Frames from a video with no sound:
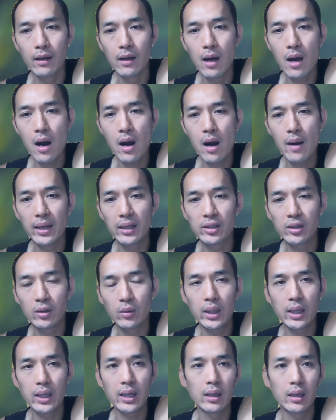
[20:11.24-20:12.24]
All right, man. So
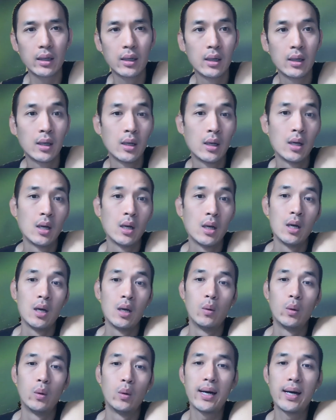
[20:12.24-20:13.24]

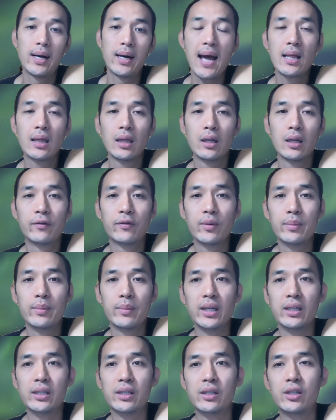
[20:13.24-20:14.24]
what did I learn from
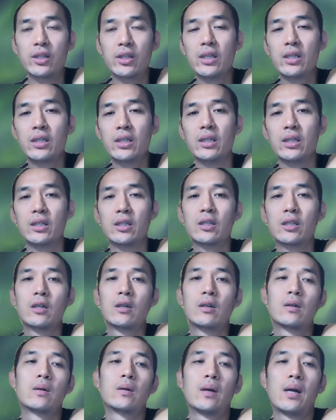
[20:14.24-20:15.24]
this? Jesus
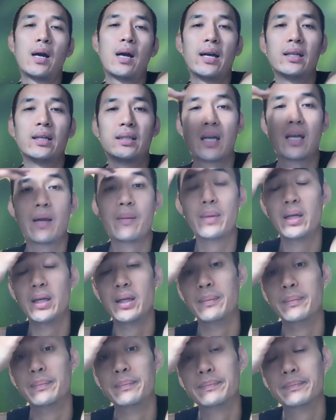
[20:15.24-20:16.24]
Christ. I
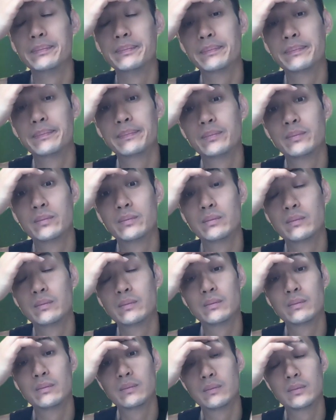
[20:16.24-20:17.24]
mean,
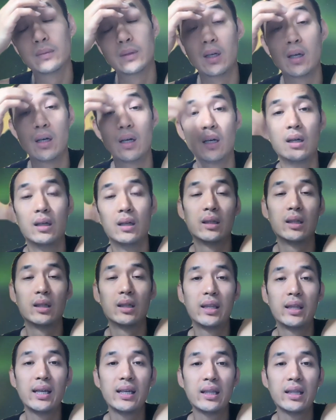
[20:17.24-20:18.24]

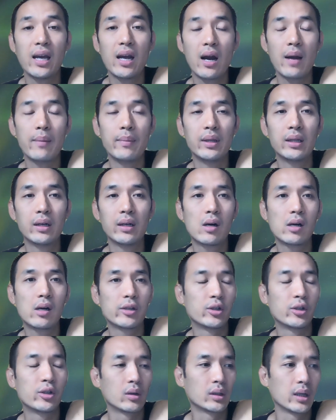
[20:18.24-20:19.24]
the thing there, I mean, there are
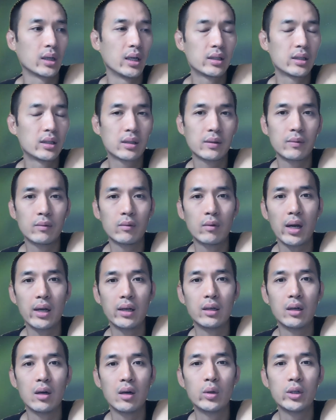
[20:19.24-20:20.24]
shortcuts,
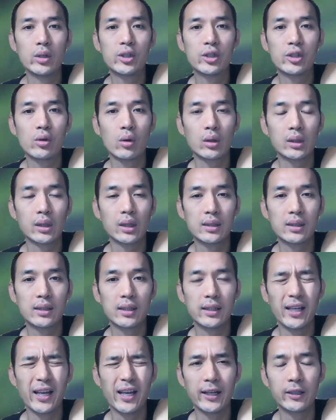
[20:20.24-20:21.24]
right? Know which shortcuts
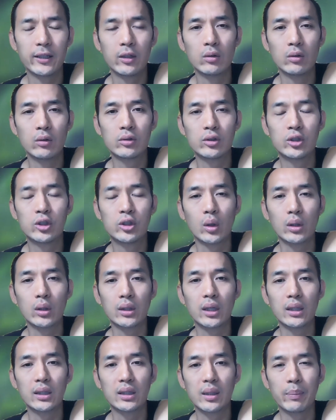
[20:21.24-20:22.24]
to take. Don't
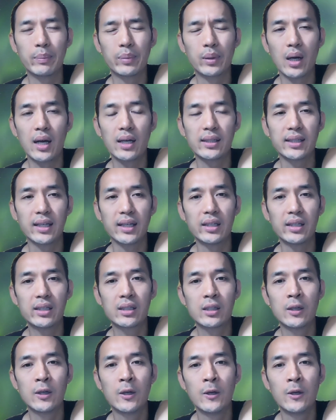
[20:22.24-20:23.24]
shortcut the
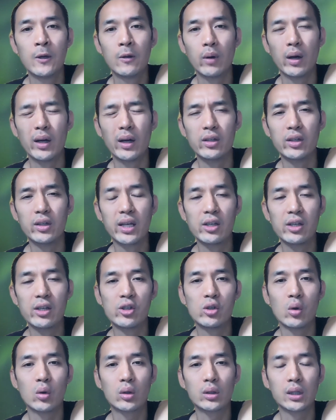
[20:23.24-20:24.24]
process, right? You can't
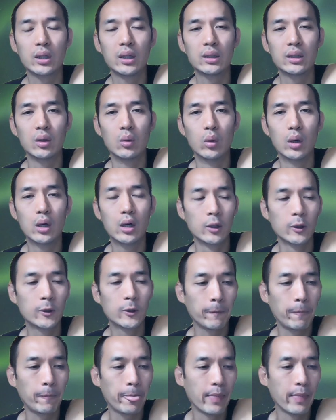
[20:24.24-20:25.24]
shortcut the
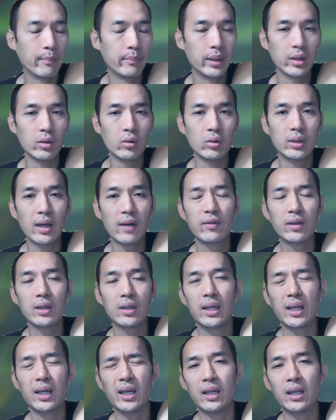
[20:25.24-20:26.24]
work, but you
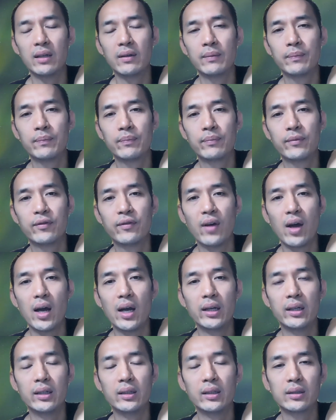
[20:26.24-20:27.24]
definitely can
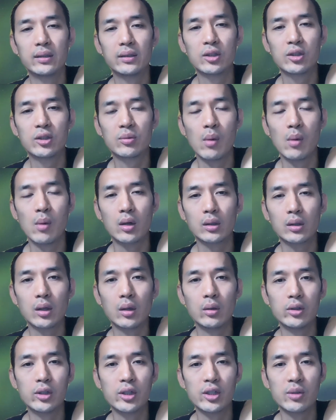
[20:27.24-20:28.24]
find smart
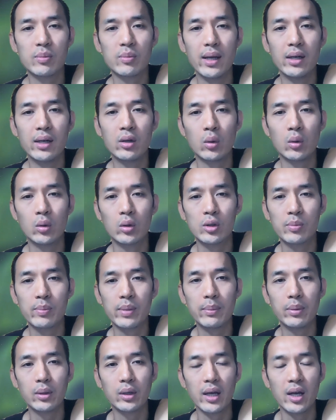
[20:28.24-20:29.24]
coaches, mentors,
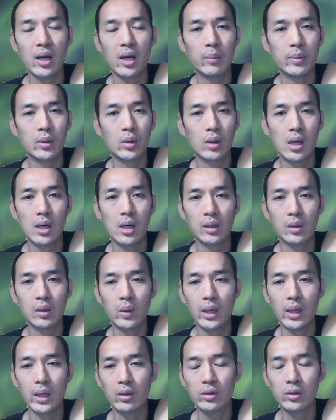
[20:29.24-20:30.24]
people to help you along the
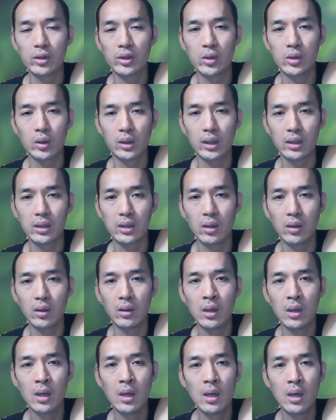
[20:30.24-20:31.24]
way. Those are shortcuts.
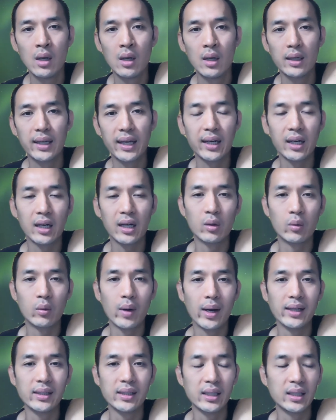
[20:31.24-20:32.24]
Don't getting on the
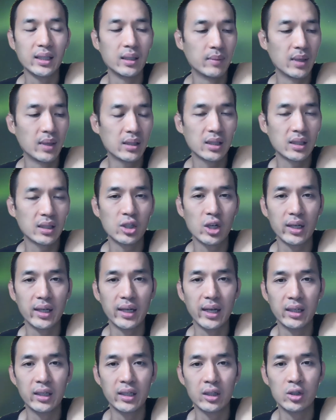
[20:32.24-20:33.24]
right team, that's a
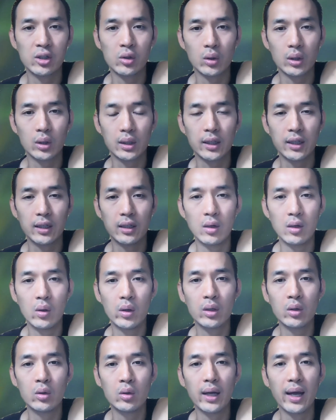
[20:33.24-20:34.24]
gigantic shortcut.
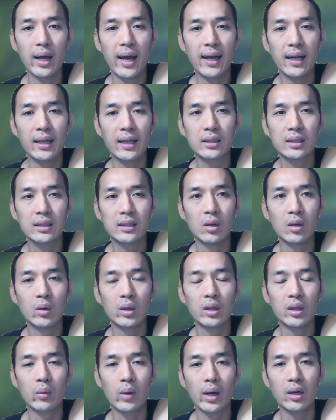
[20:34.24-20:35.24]
Knowing who to ask,
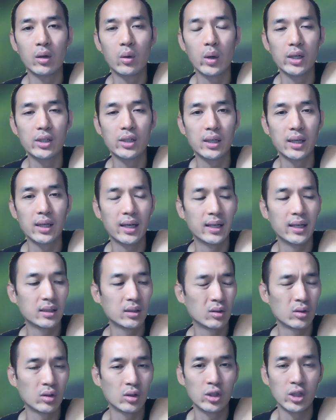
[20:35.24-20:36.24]
knowing the right question to ask,
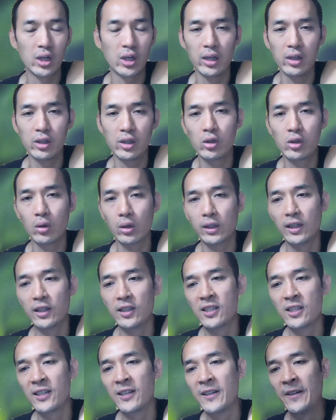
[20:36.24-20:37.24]
those are giant
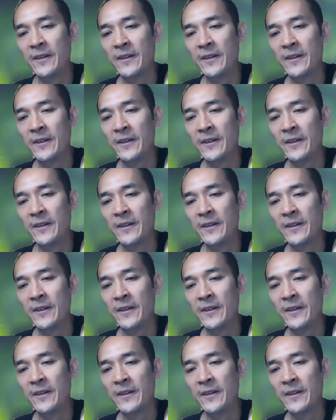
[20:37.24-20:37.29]
shortcuts.